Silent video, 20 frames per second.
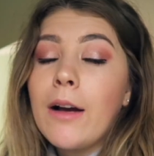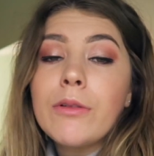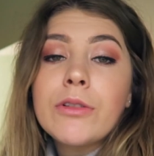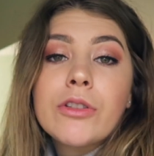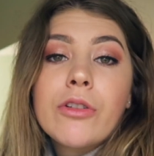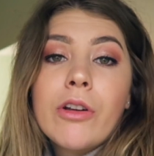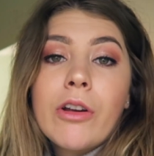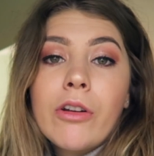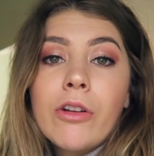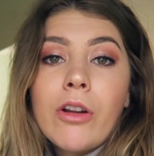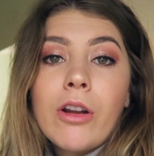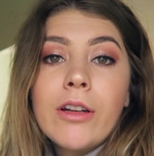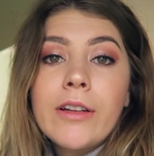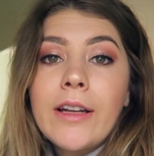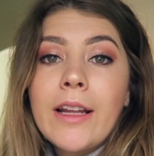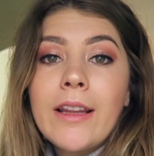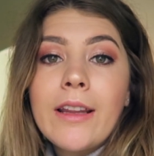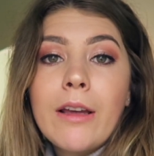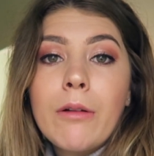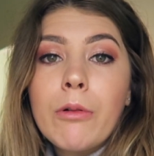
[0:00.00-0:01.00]
I was going on
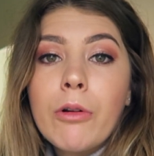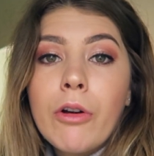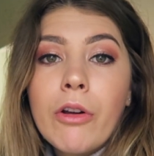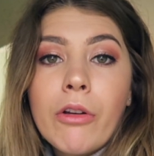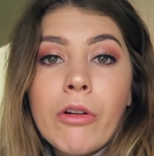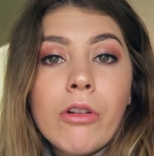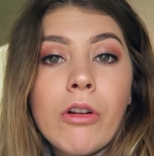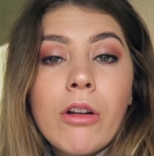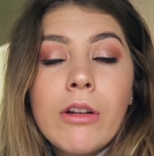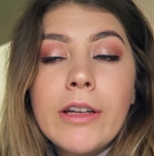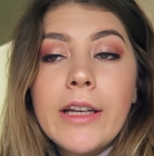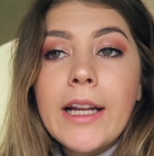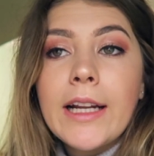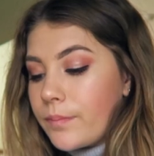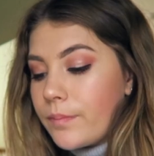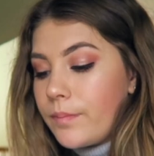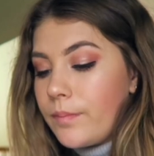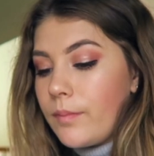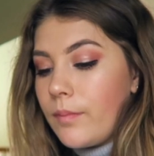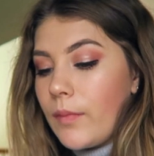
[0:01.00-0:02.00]
holiday, they were going on holiday.
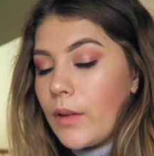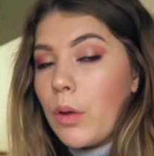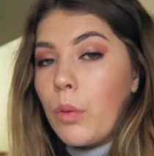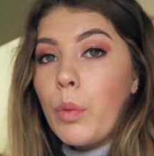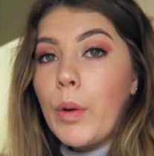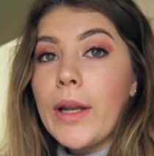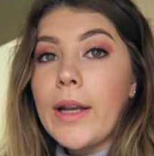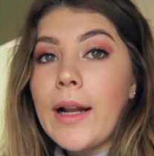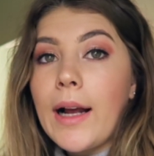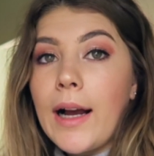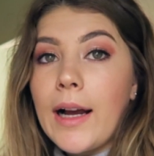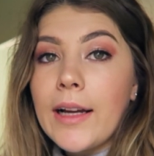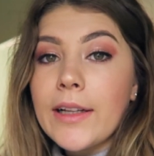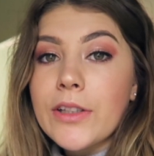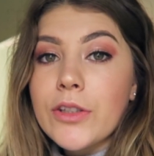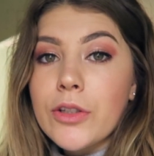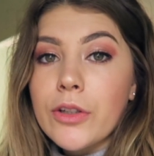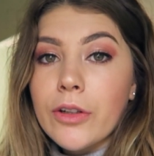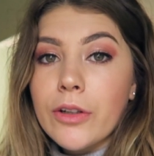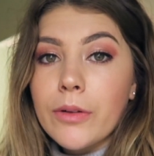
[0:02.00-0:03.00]
When I
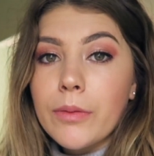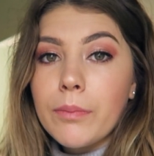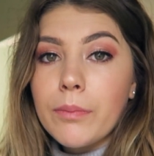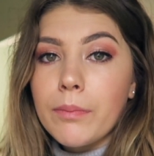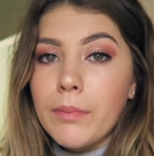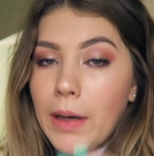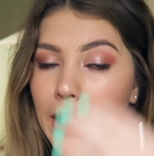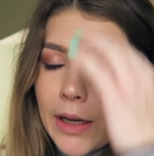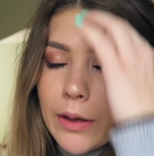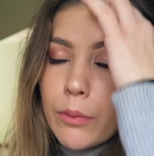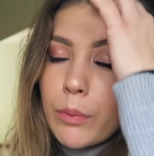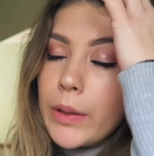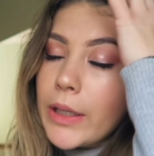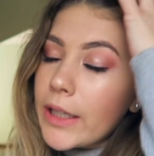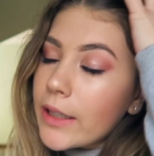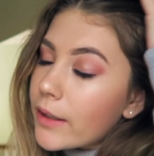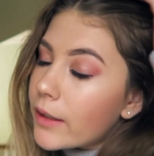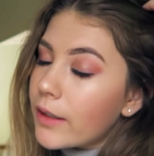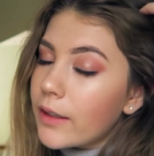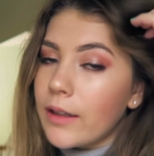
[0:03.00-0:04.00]
took my
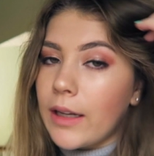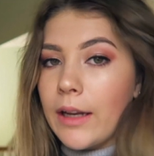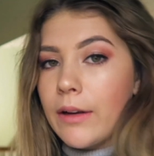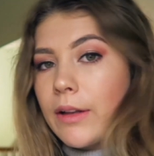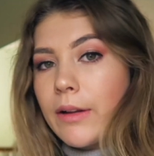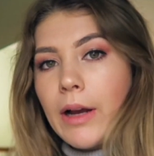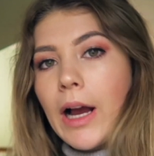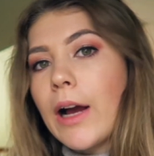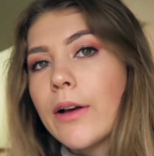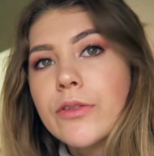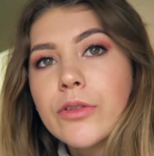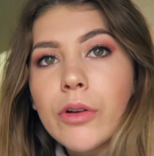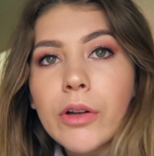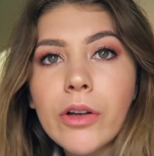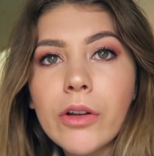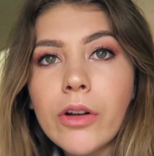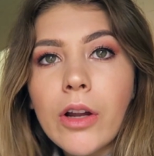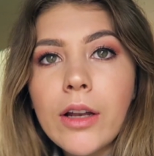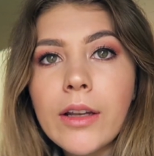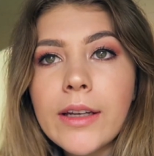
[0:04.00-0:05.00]
week and I was
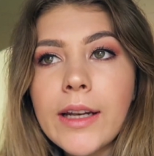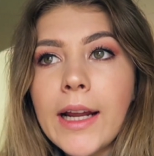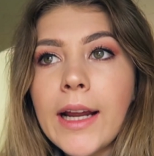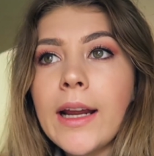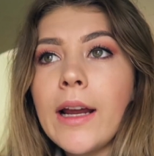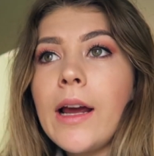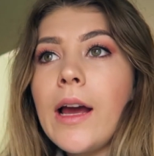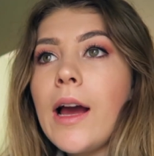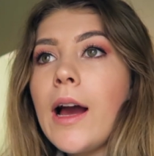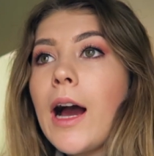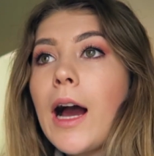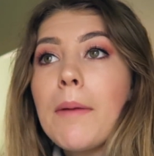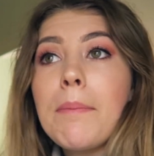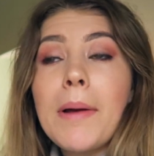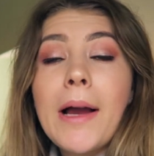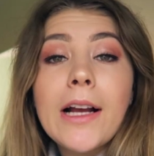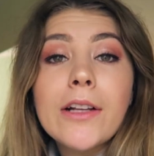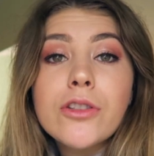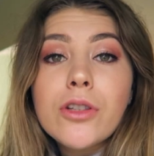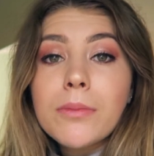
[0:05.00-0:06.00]
going on holiday, I
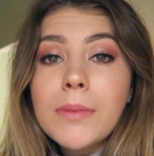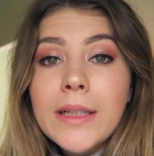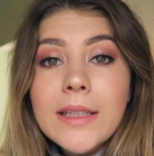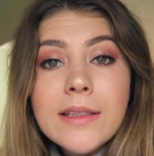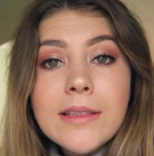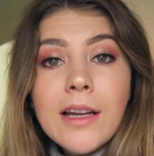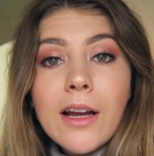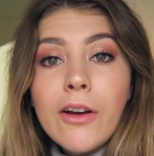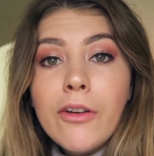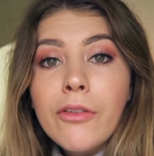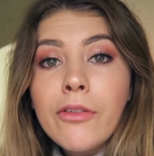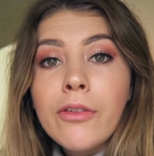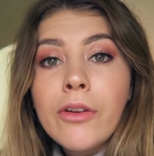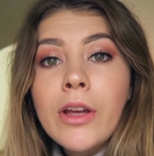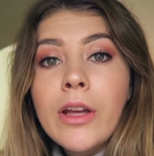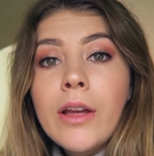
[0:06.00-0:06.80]
packed all my stuff.